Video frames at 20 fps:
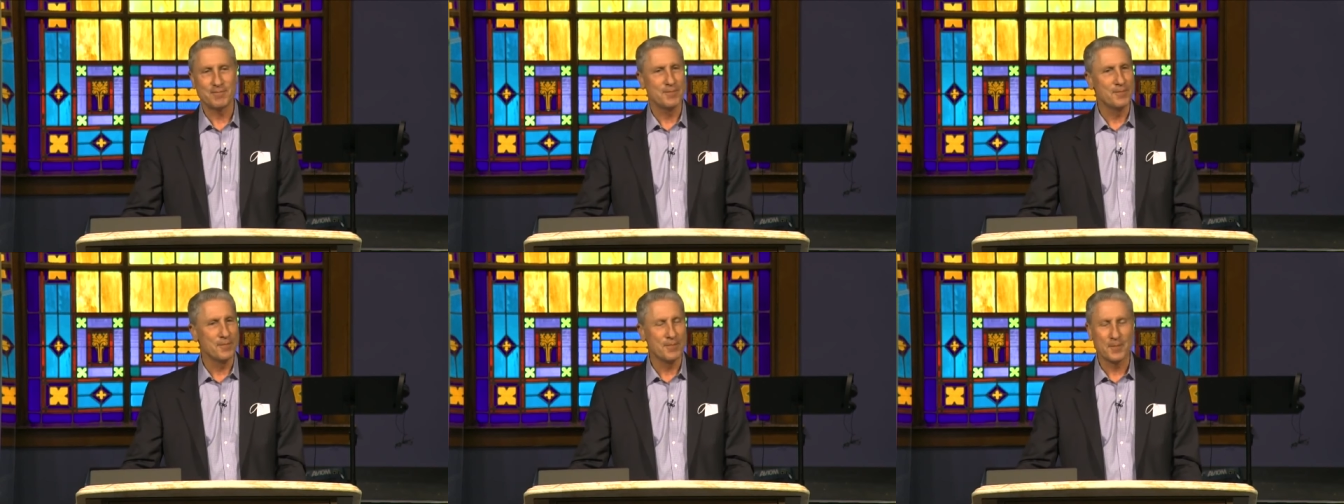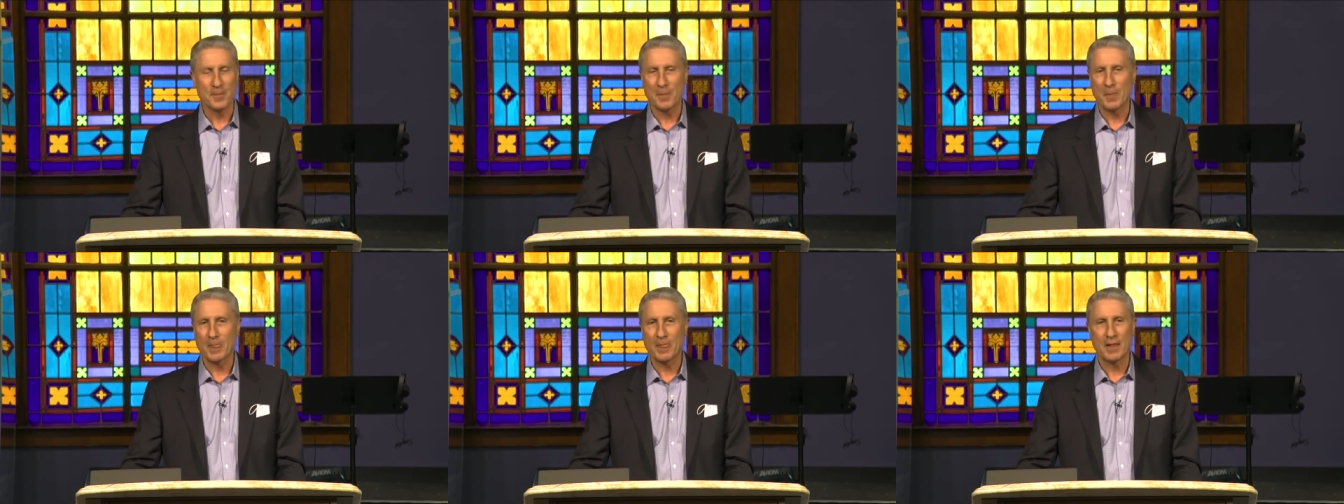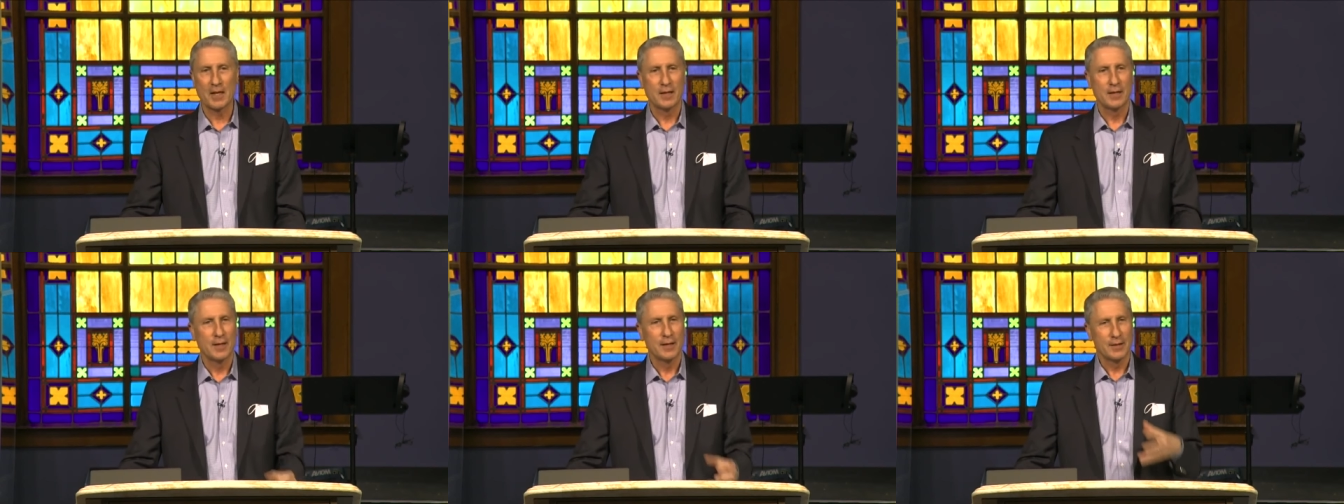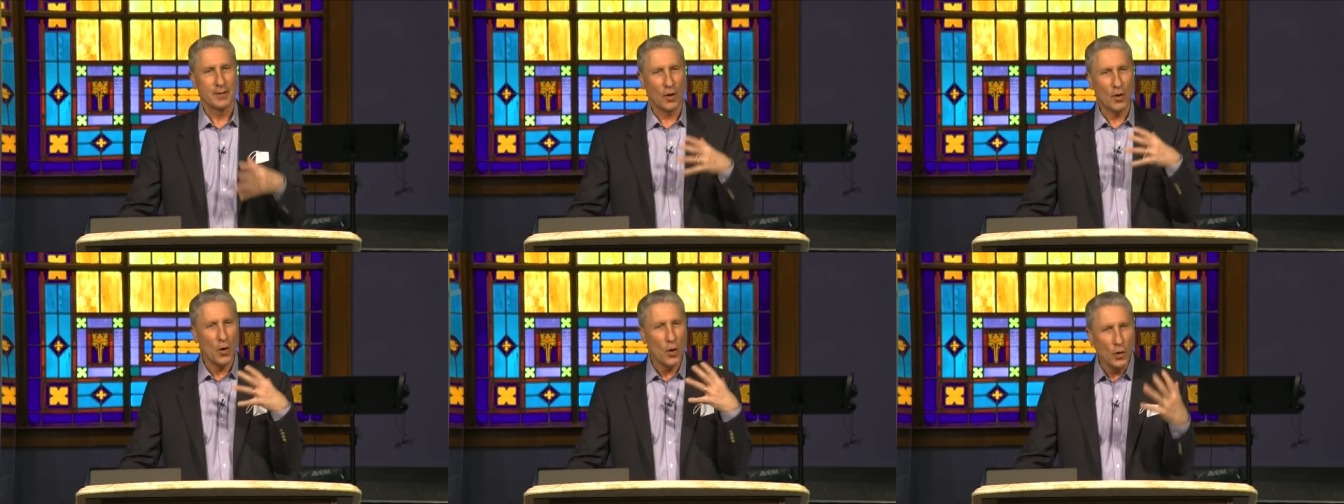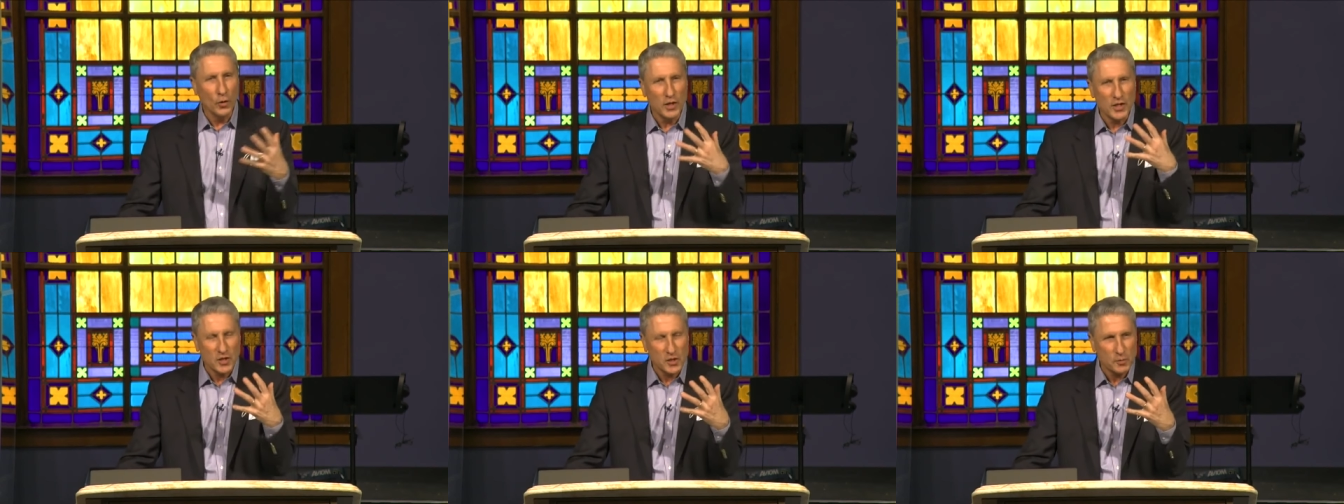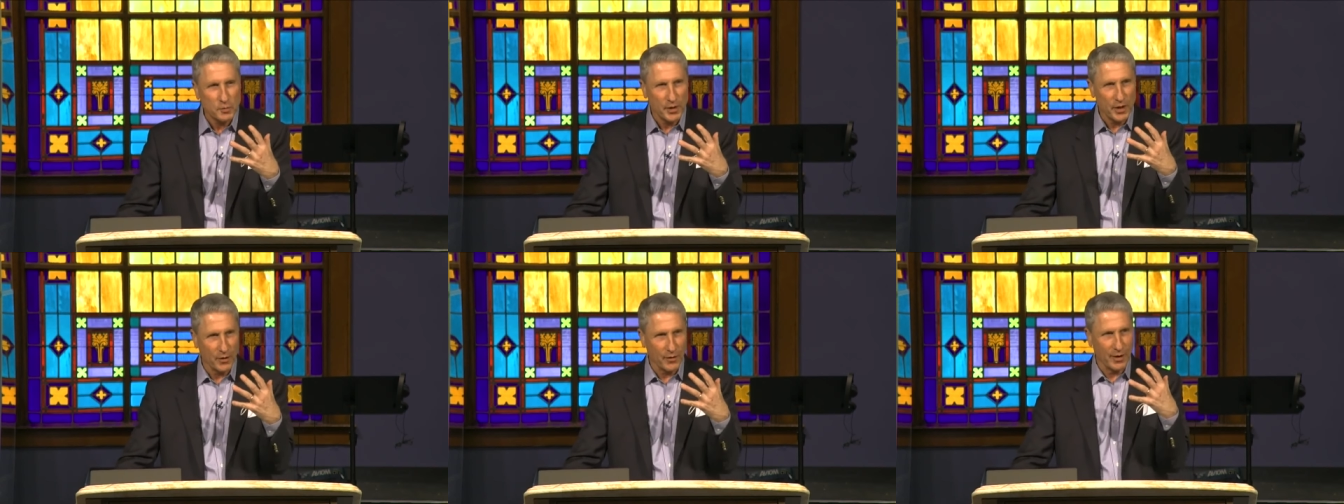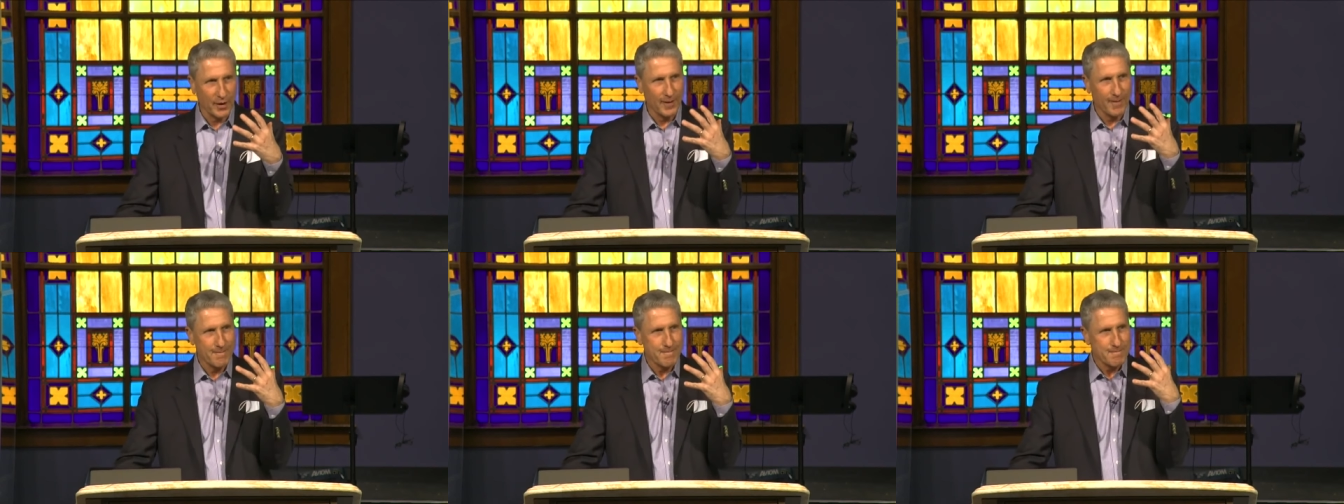Mm-mm. The Holy
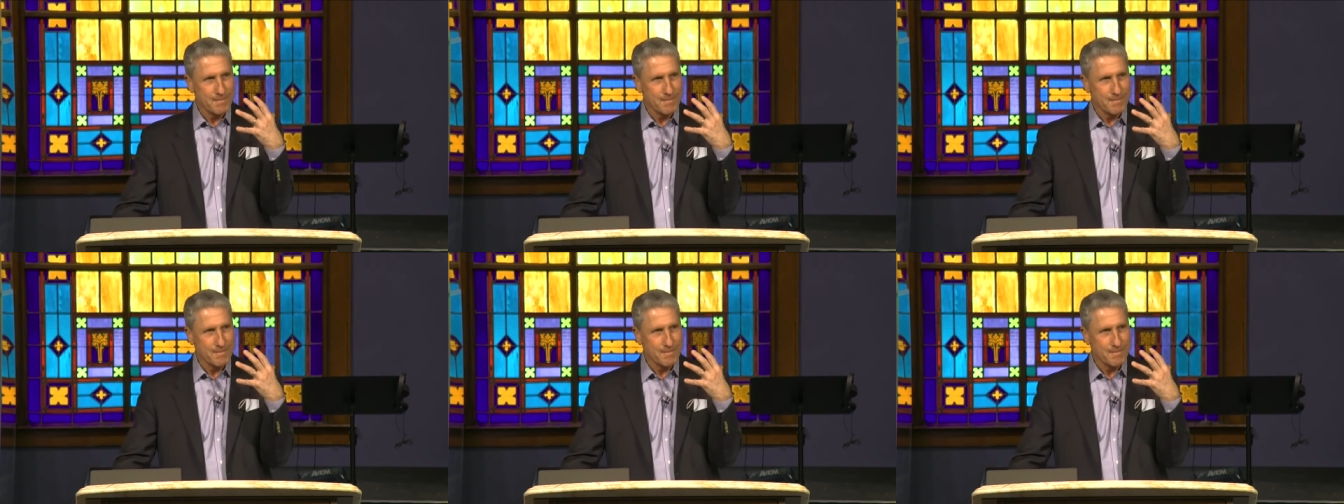Spirit